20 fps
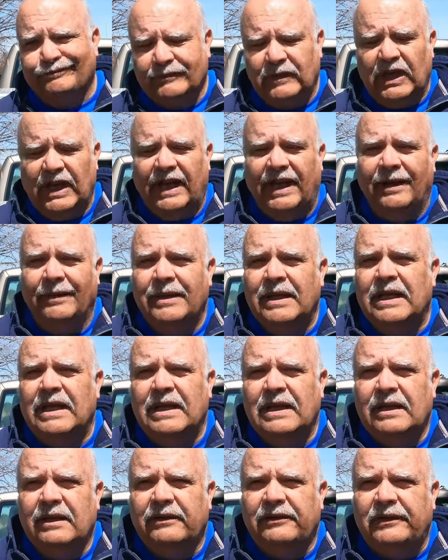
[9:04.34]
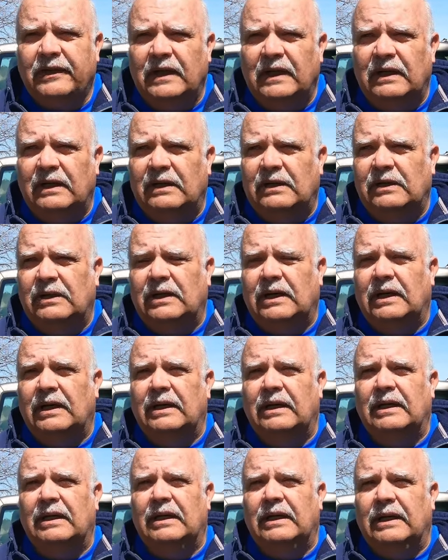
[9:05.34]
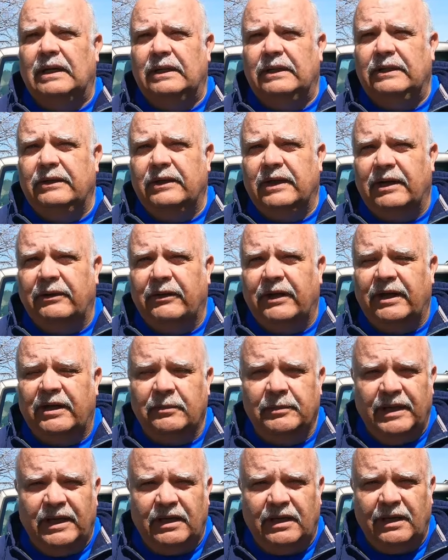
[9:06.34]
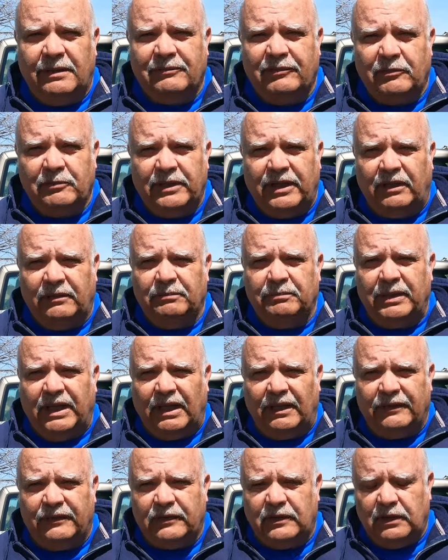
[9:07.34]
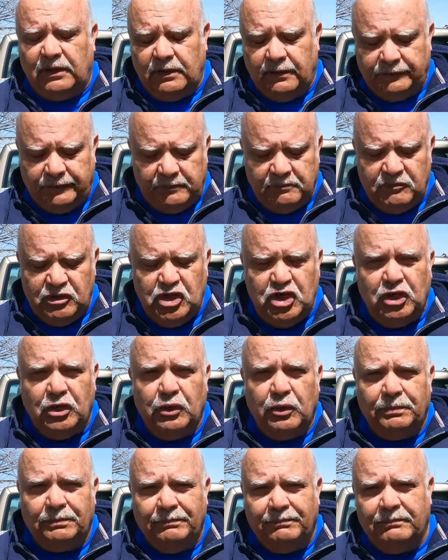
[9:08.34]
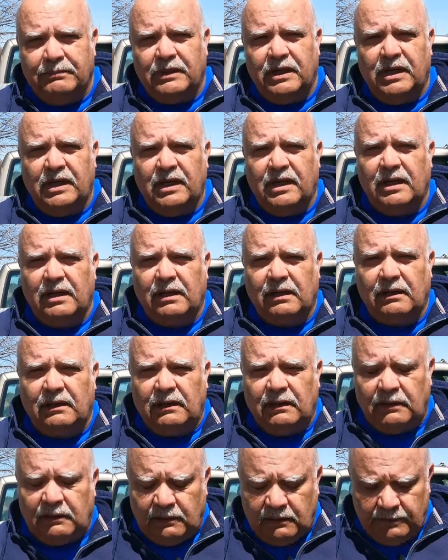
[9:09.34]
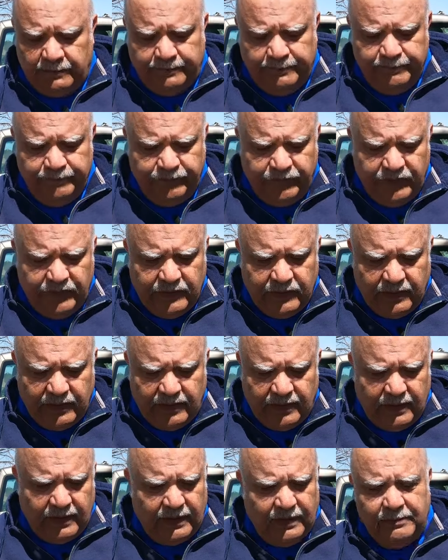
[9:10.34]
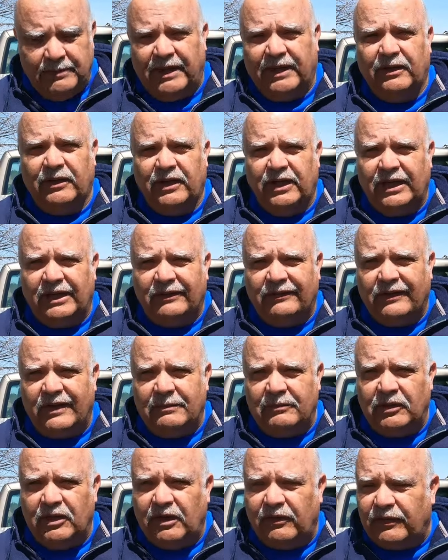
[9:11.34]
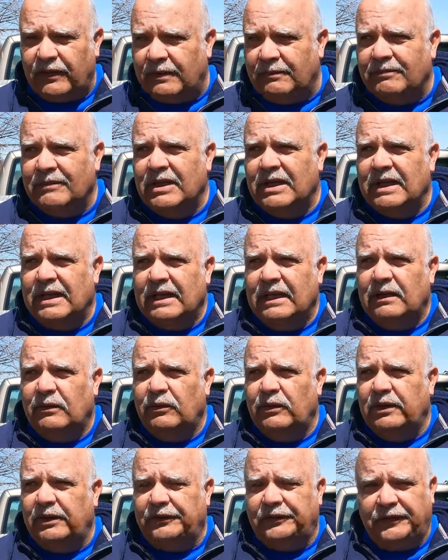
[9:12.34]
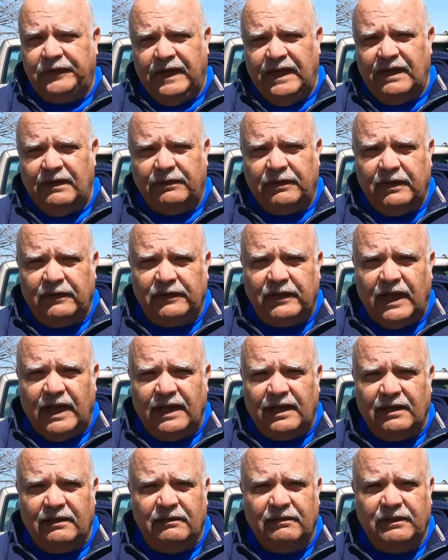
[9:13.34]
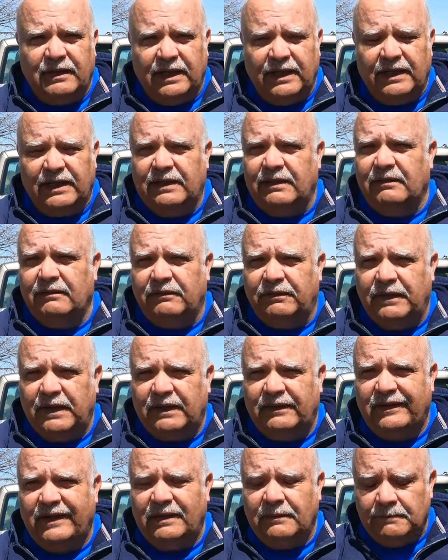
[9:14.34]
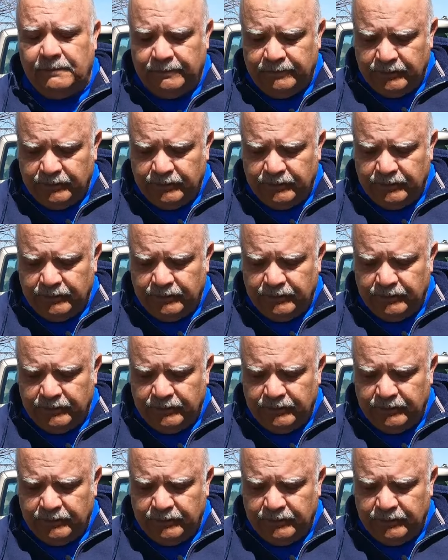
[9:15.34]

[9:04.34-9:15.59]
Yeah. So do I recommend ComfortBilt pellet stoves? Nope, not at all uh, am I going to get something different? We'll see if this guy can find it and fix it.